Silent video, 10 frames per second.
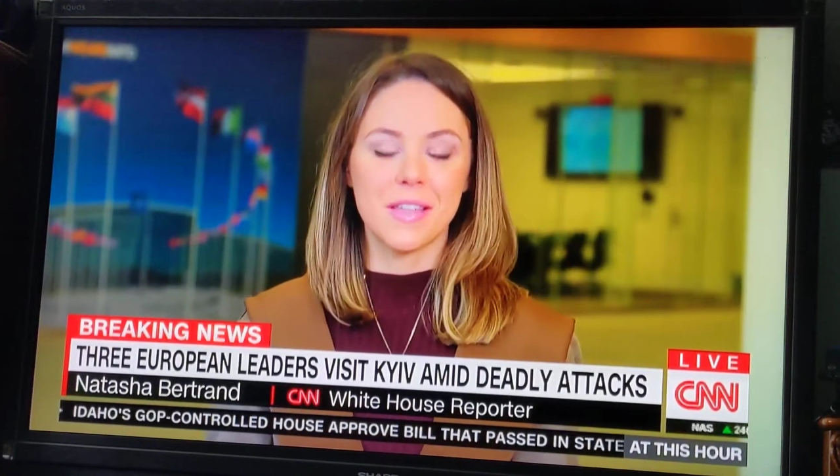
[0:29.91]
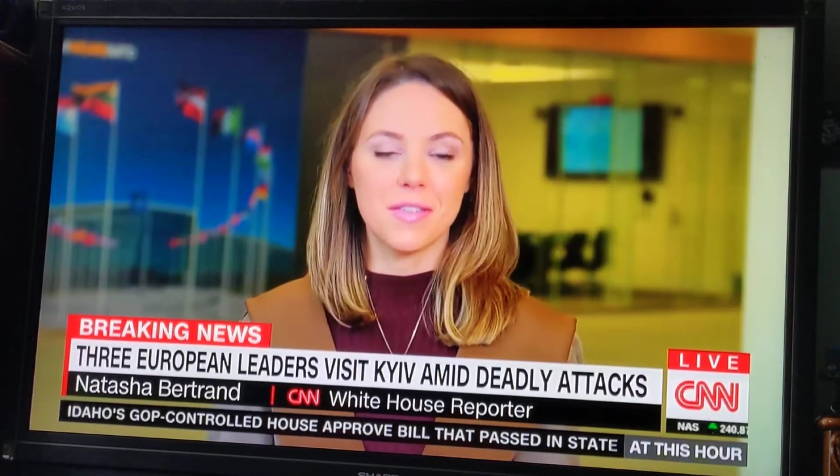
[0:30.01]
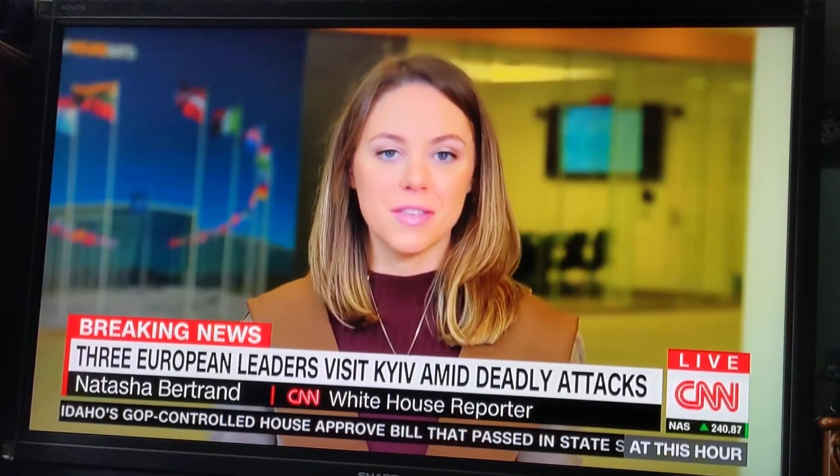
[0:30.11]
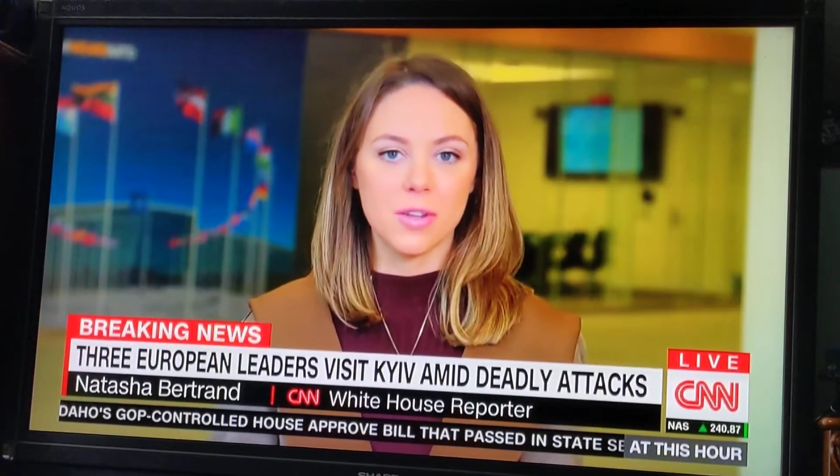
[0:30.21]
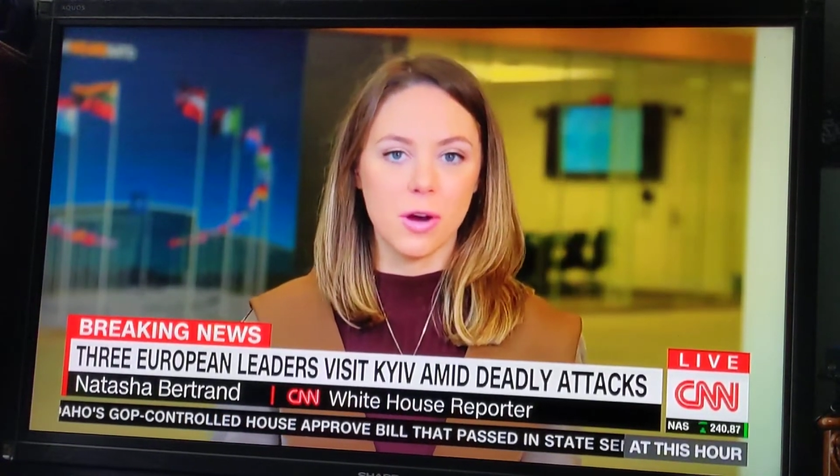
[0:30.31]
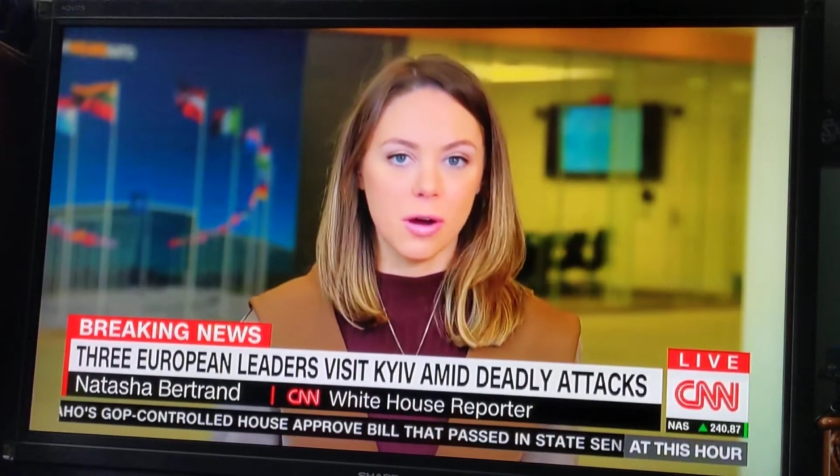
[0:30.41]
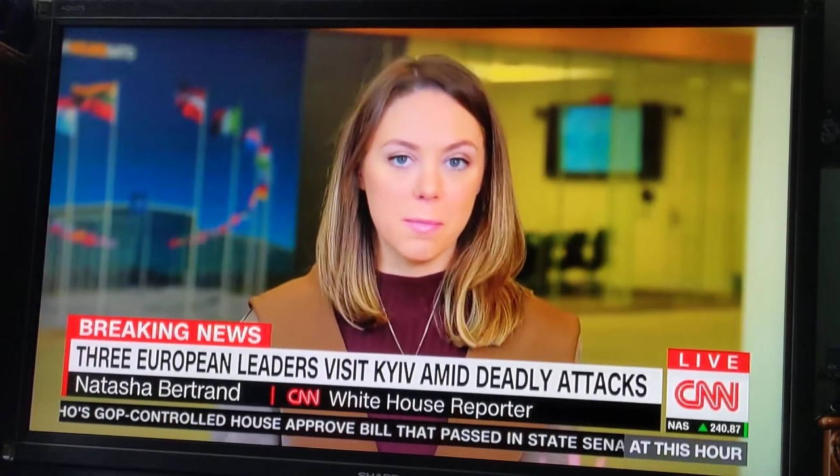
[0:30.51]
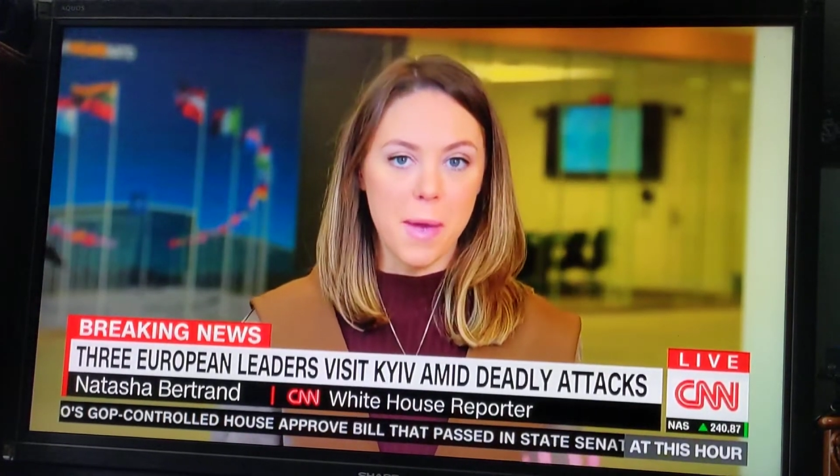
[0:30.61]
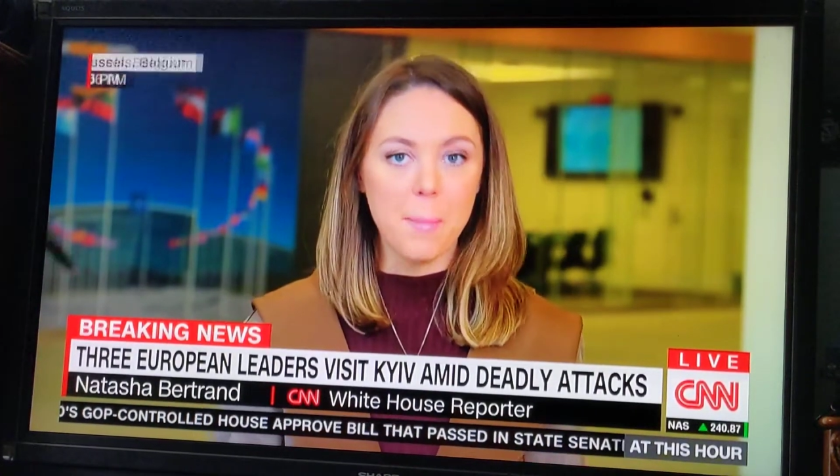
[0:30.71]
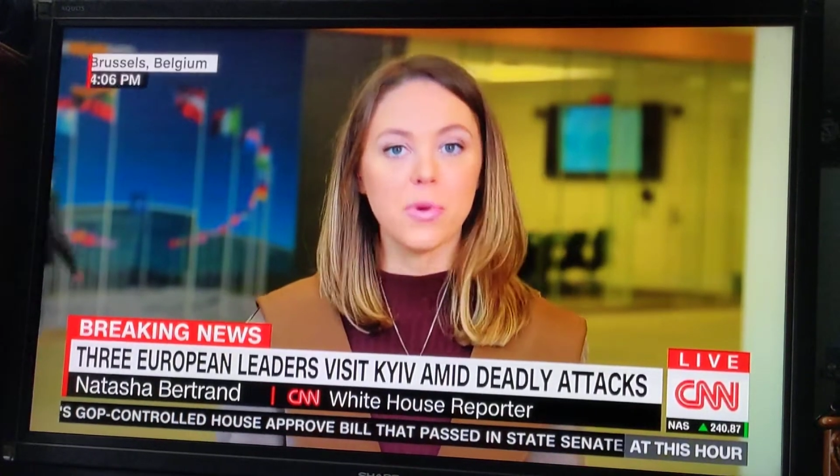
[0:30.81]
that these
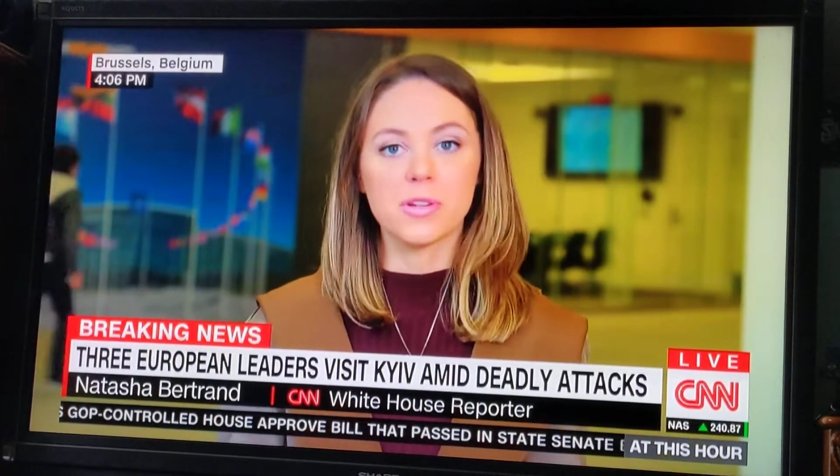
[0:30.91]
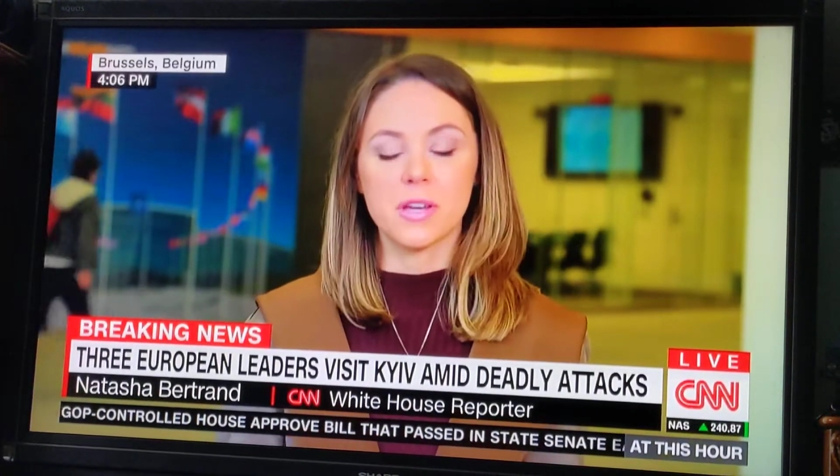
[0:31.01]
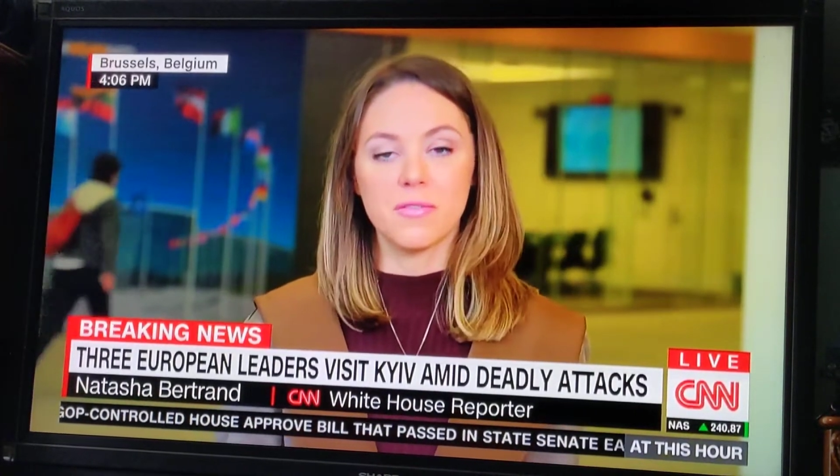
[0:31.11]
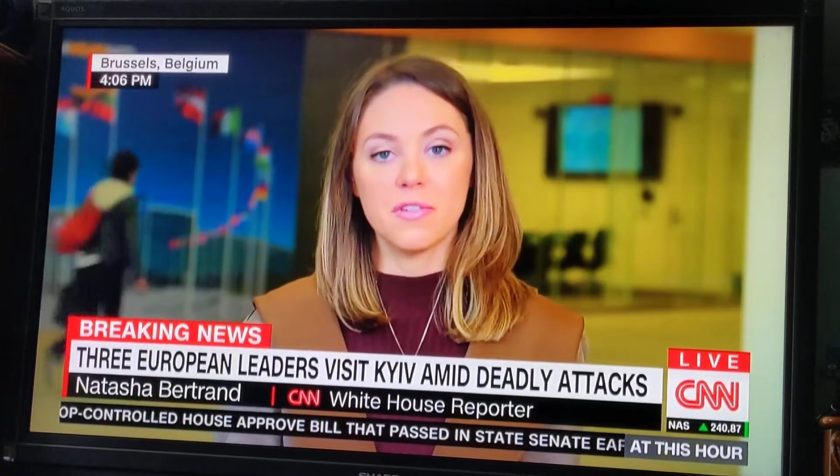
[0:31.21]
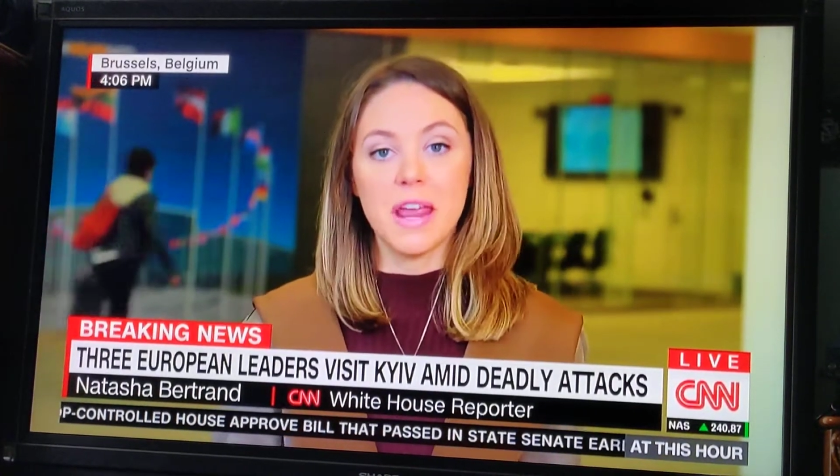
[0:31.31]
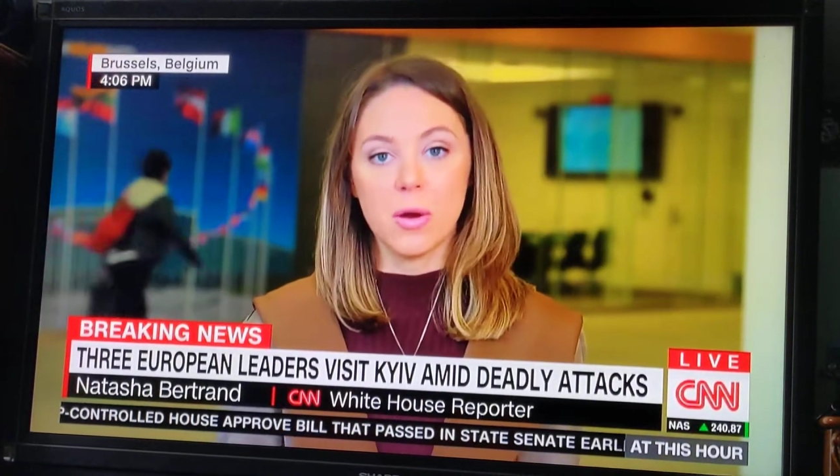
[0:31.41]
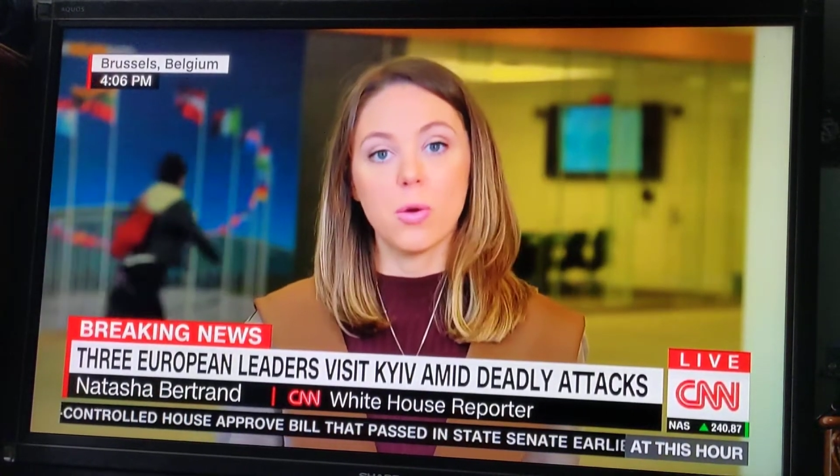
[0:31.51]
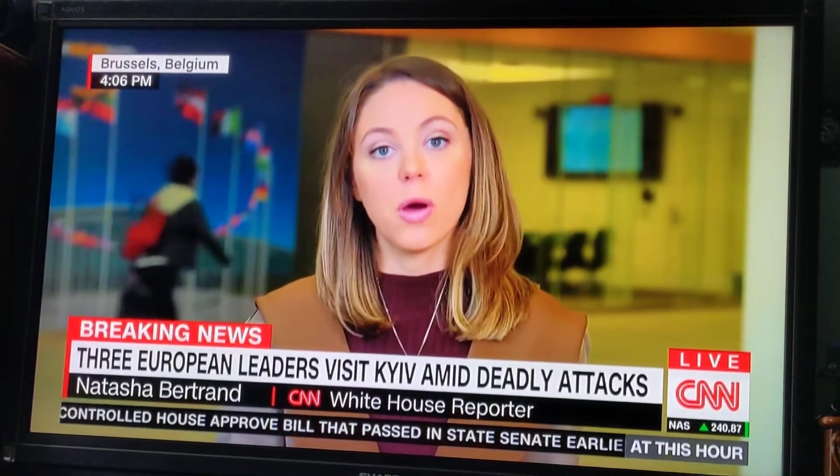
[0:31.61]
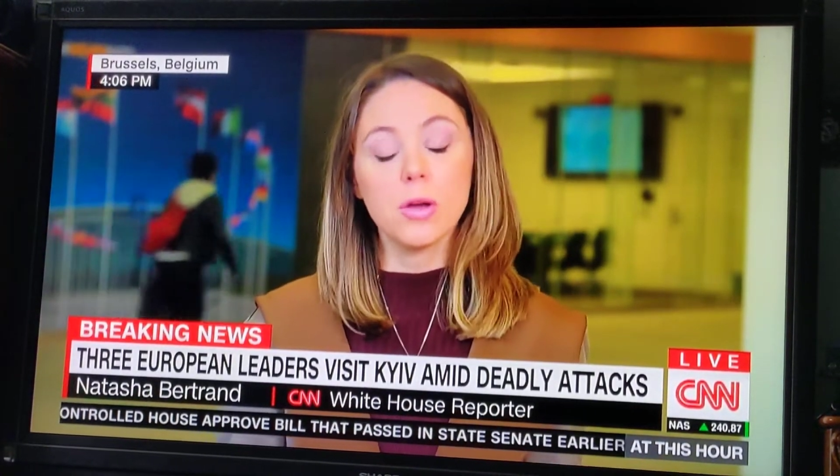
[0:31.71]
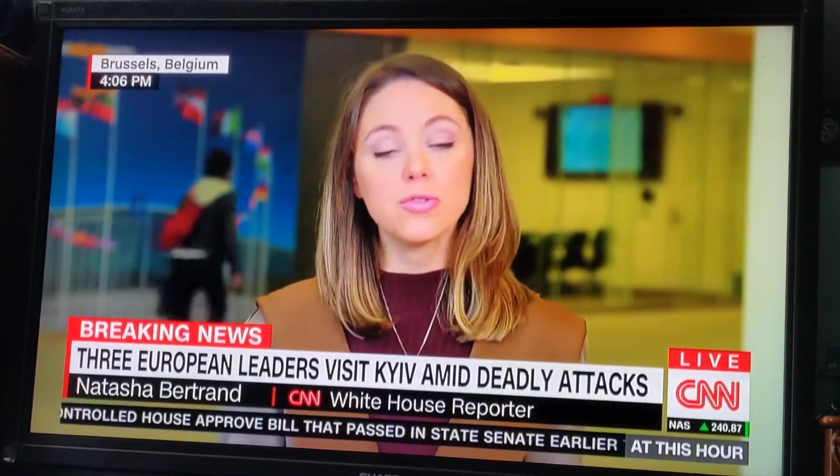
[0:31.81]
are members of NATO
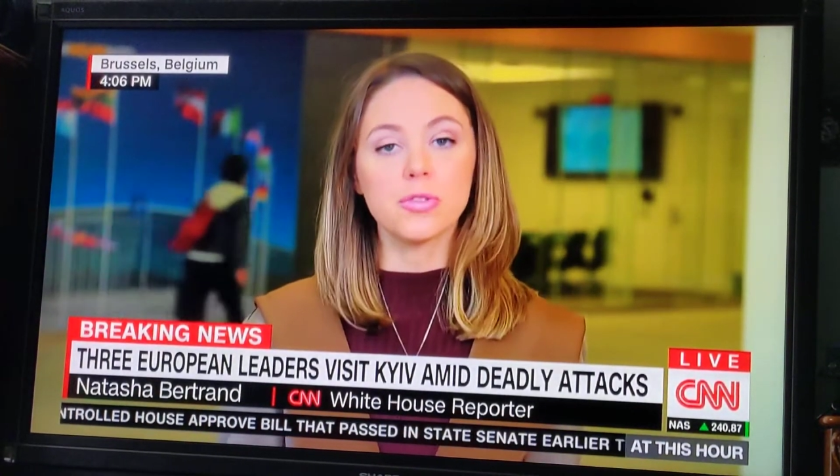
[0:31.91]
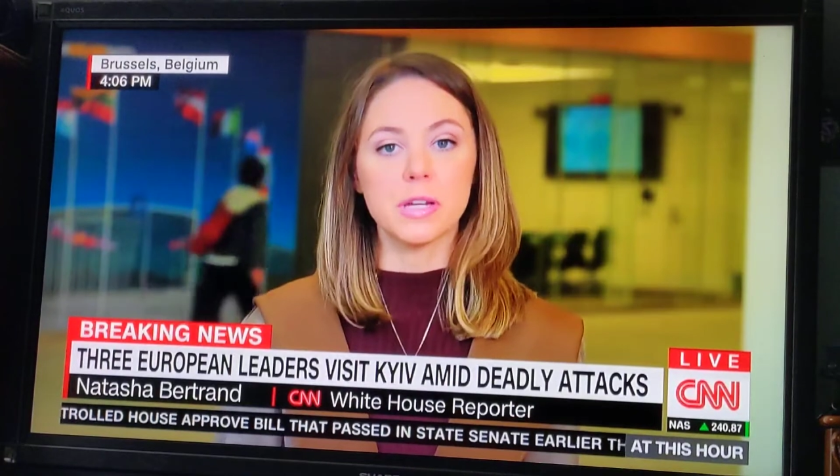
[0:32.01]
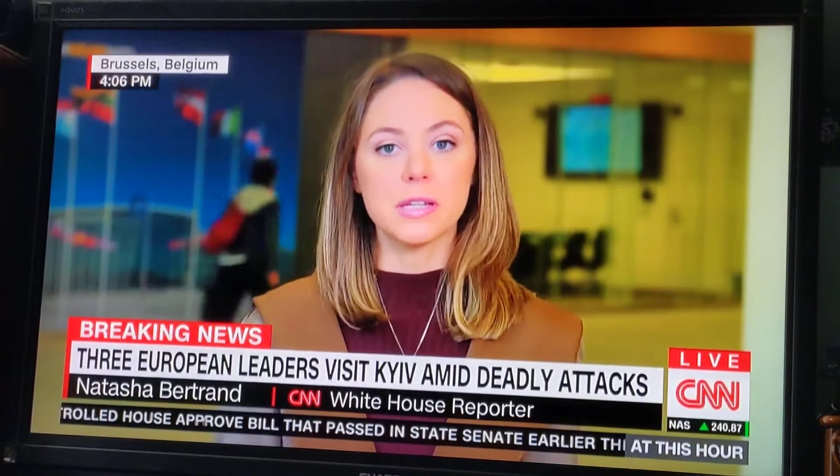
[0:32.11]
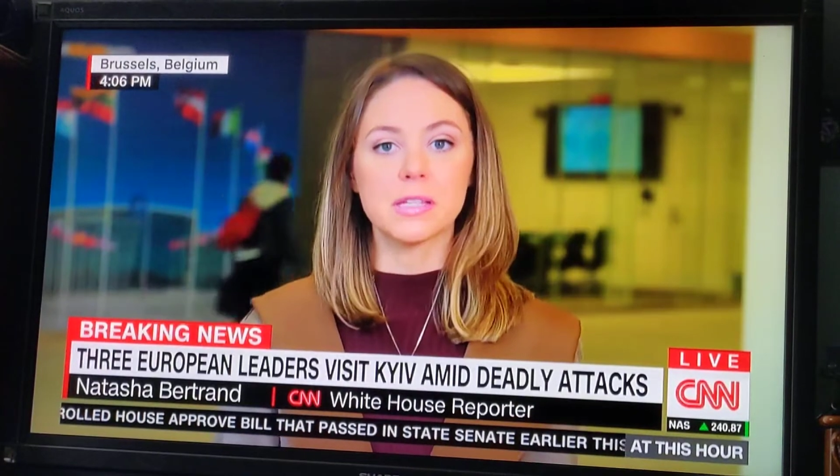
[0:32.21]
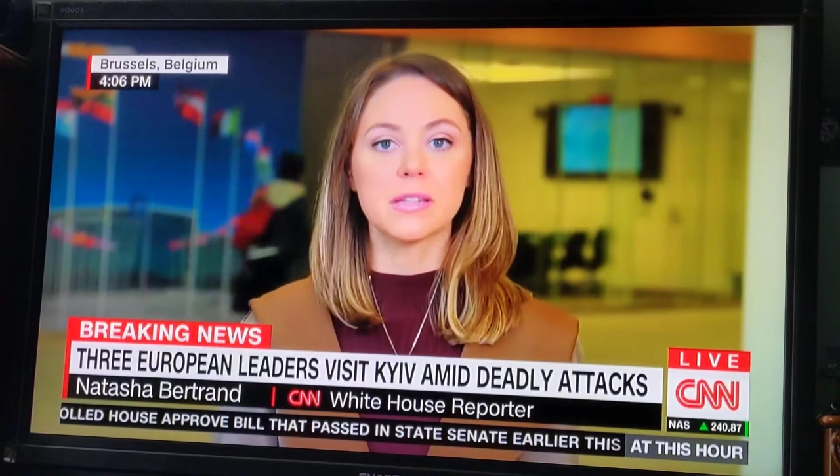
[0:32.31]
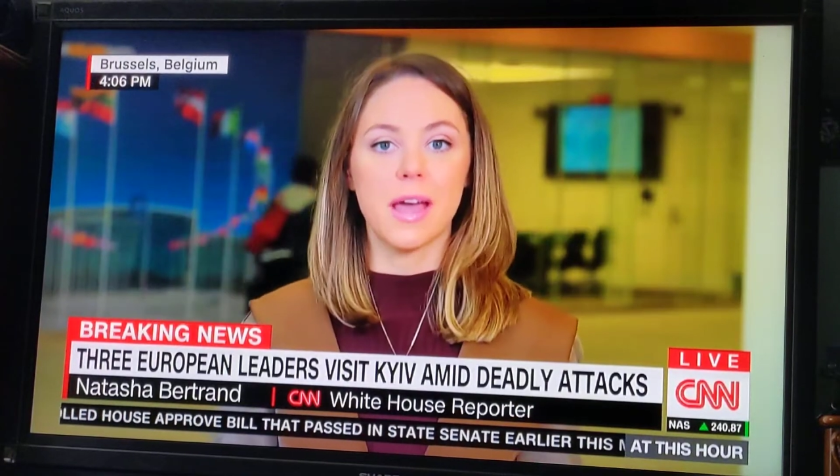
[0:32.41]
countries.